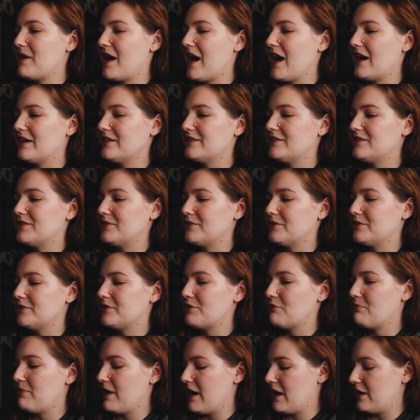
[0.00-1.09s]
attitude
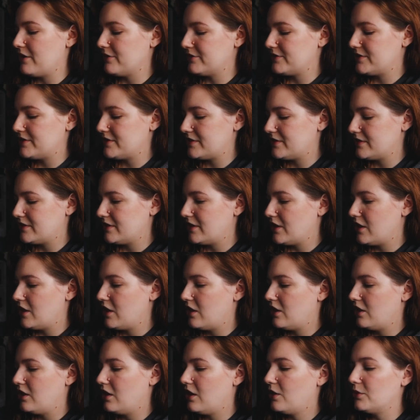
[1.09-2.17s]
about
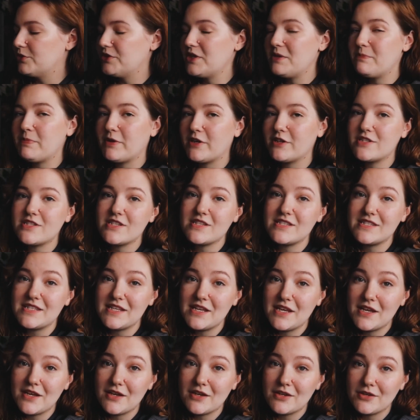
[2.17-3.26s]
only
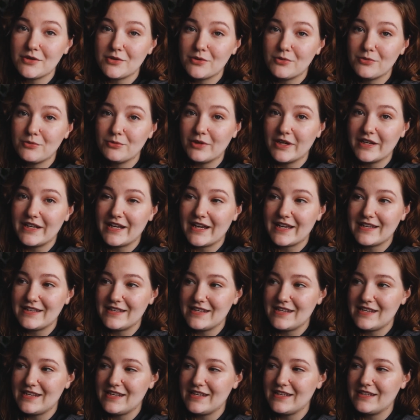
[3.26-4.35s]
purchasing what I
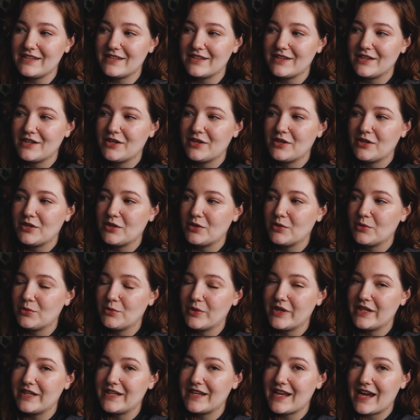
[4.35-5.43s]
need,
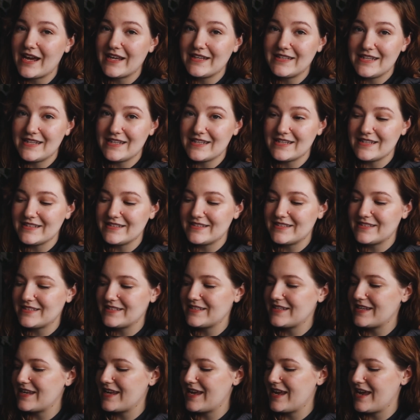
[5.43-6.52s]
when I need it,
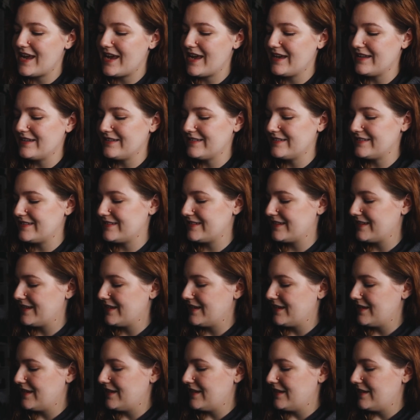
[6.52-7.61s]
and
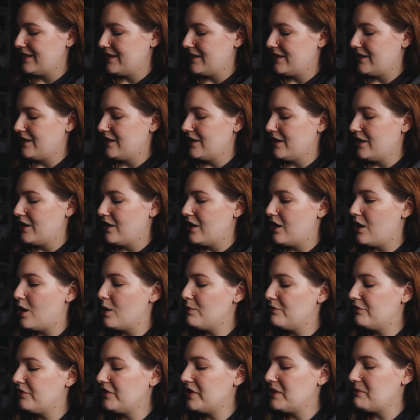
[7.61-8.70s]

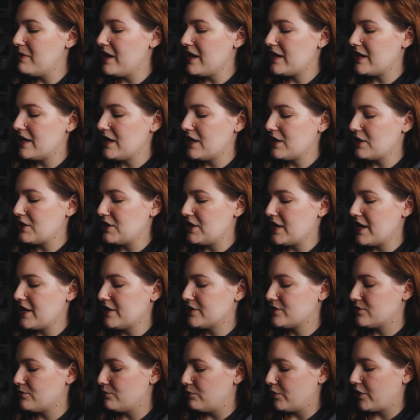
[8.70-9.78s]
hopefully making
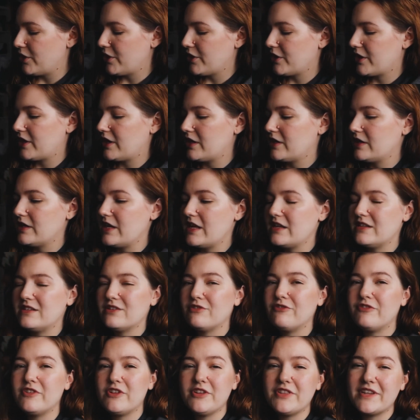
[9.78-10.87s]
things work and to
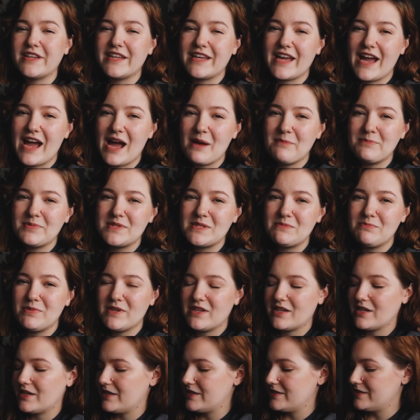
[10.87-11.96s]
fill in the gaps,
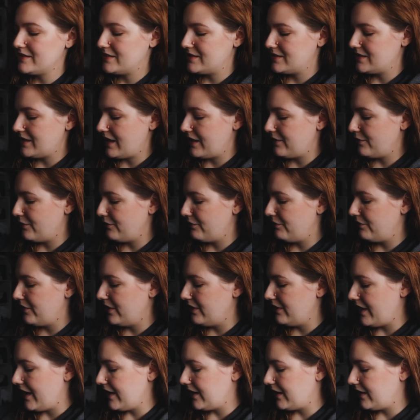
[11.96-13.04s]
because I don't feel
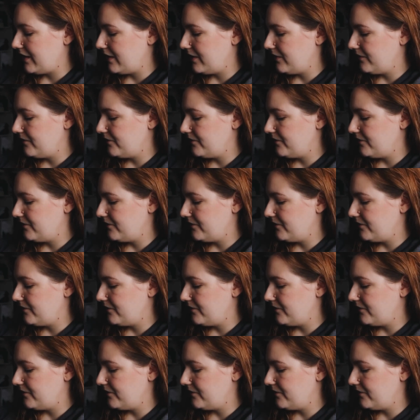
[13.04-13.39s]
like